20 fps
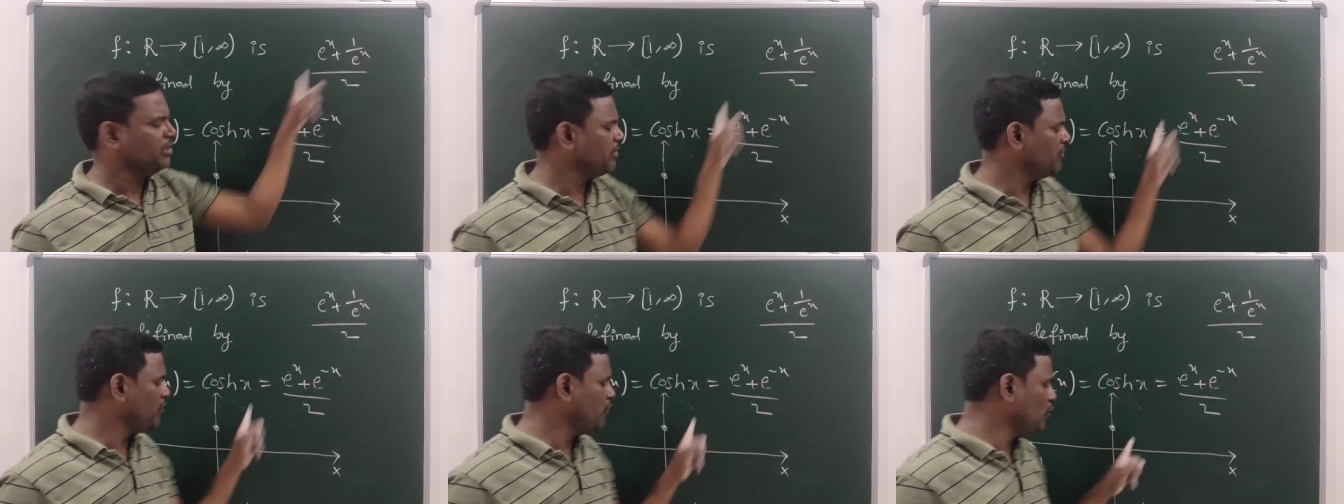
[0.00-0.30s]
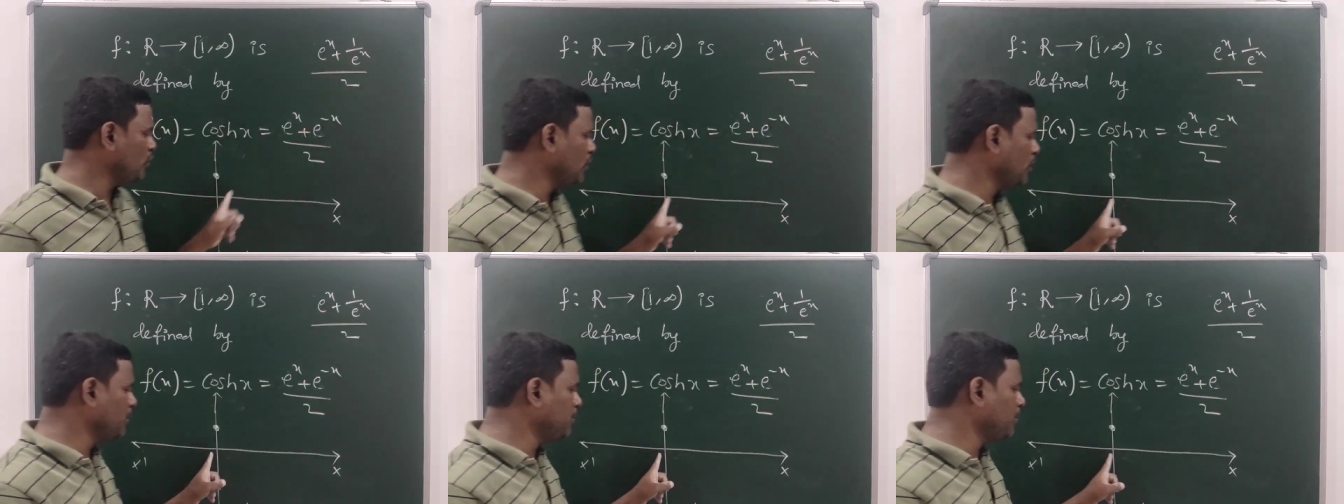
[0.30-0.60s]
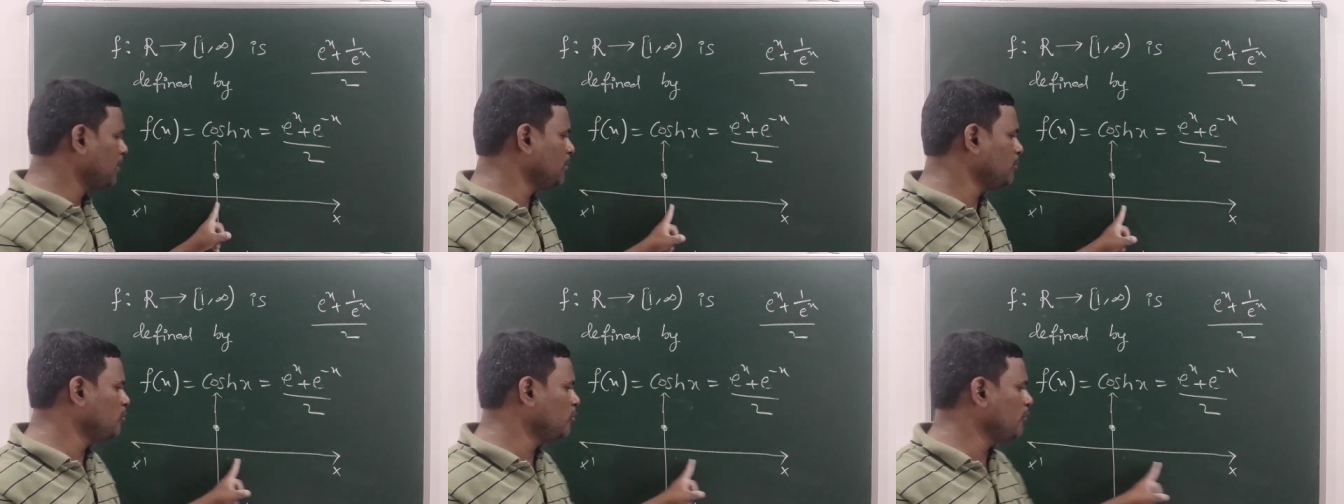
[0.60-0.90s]
If you keep
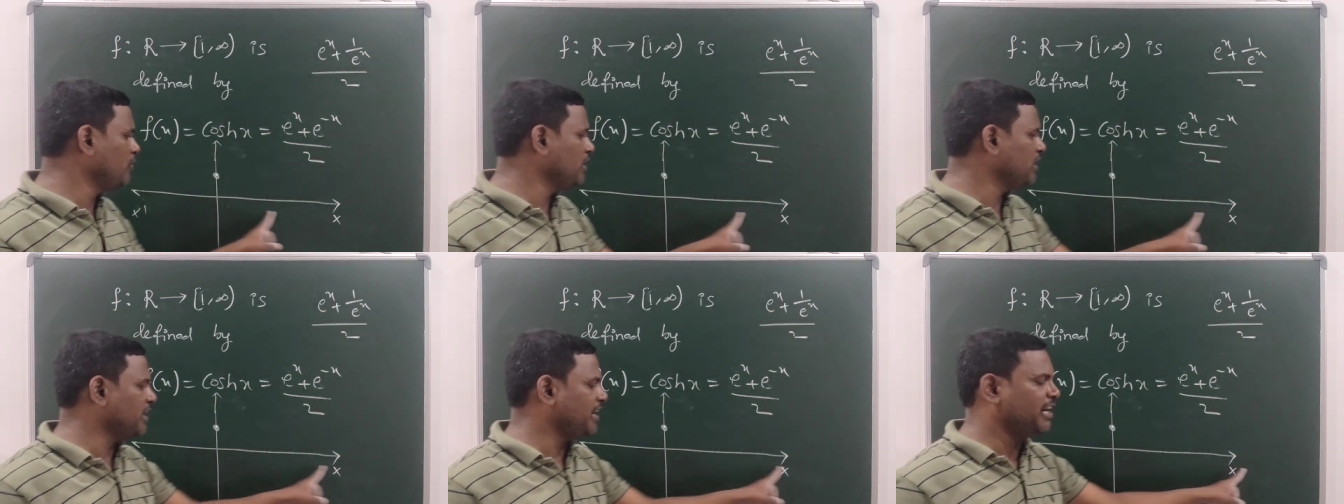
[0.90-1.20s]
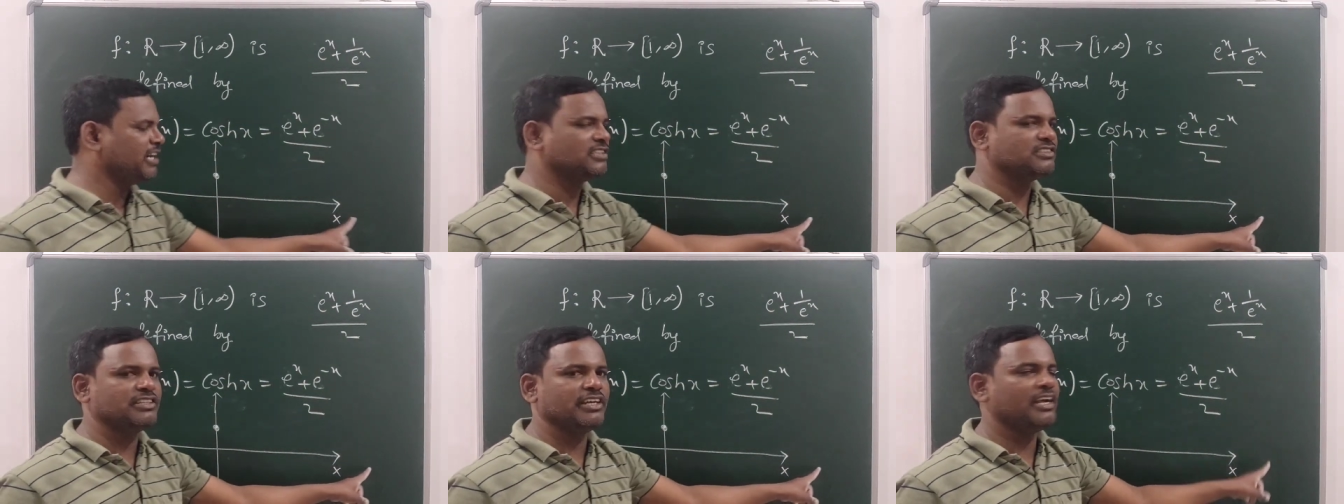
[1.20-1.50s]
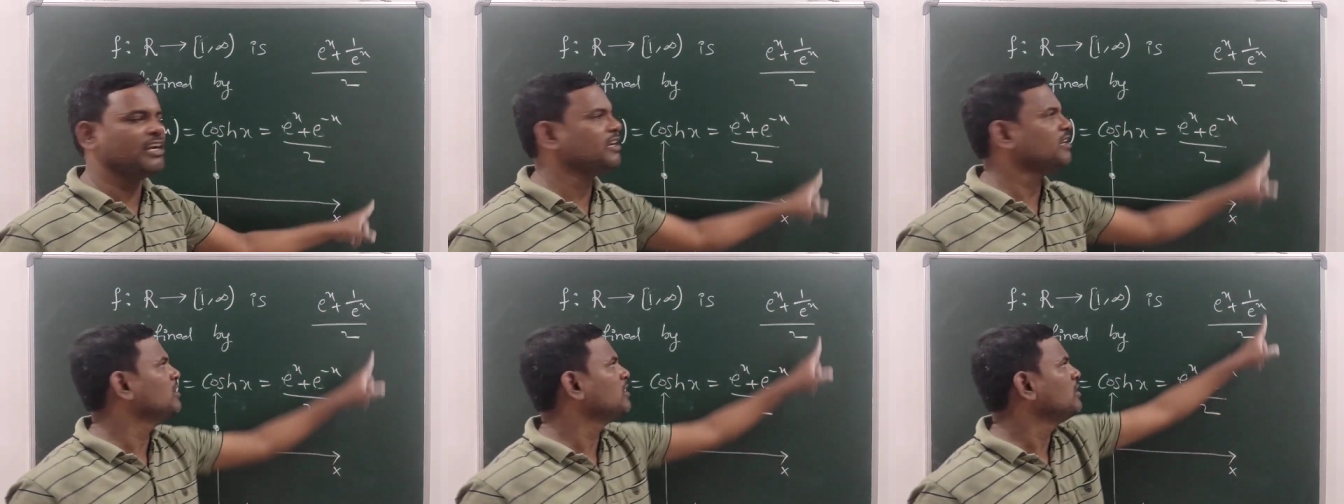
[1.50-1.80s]
on moving right
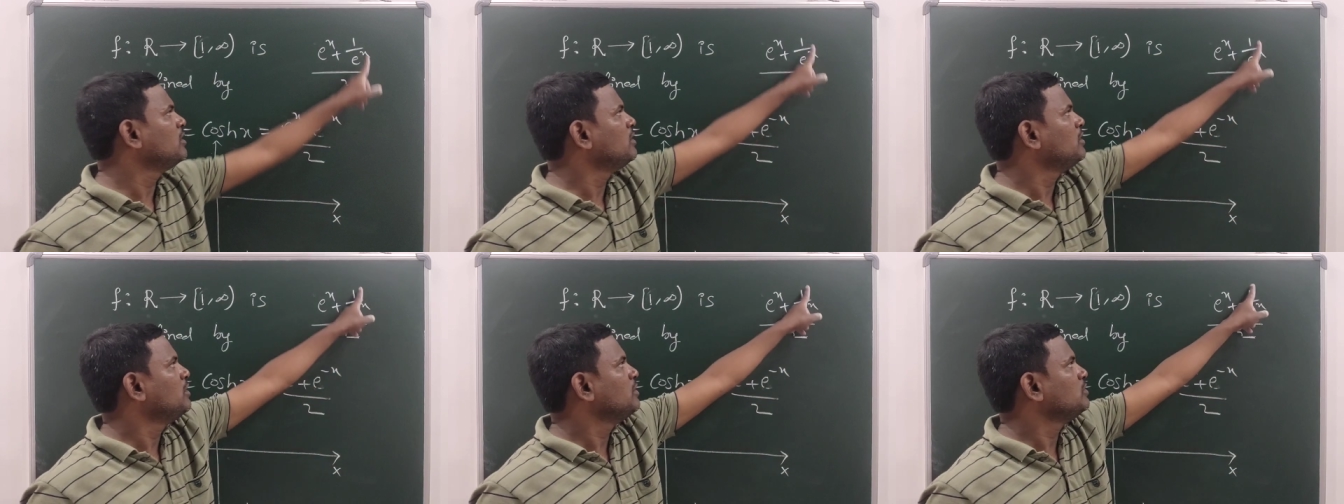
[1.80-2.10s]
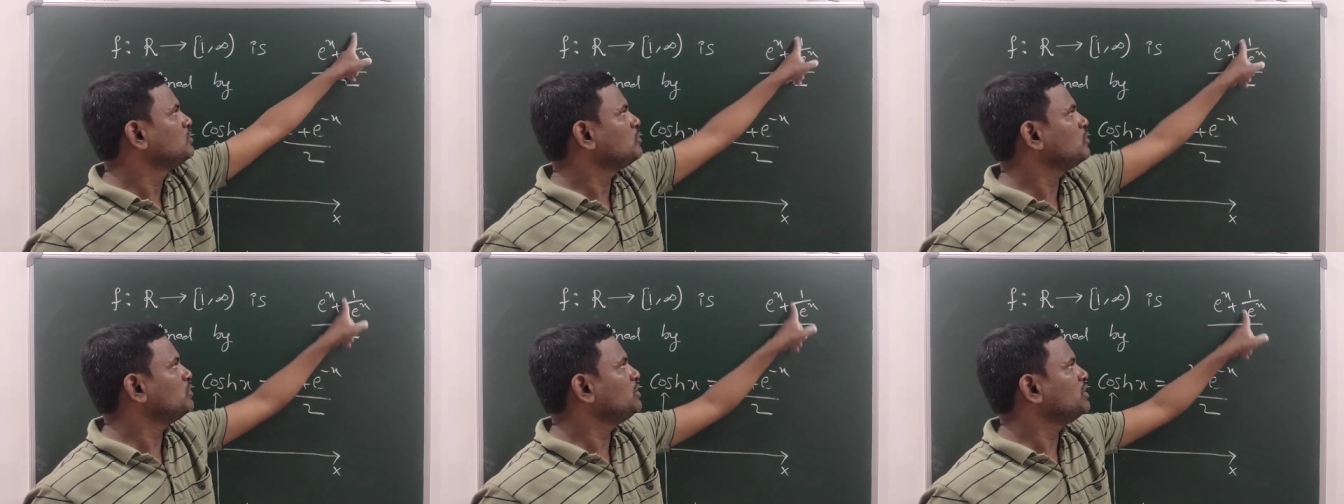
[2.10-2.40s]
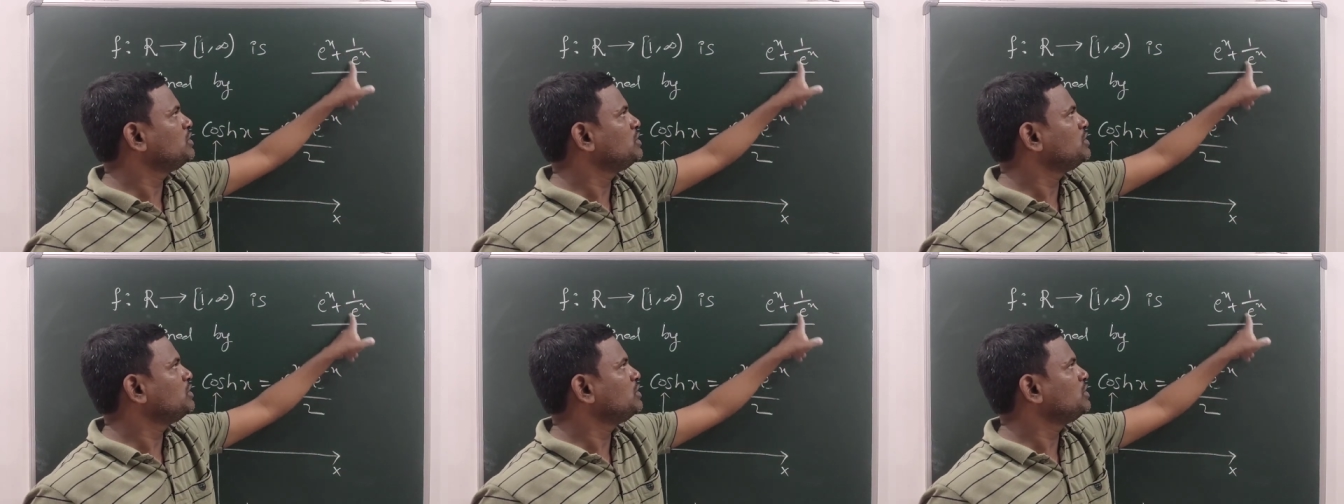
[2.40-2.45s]
side, so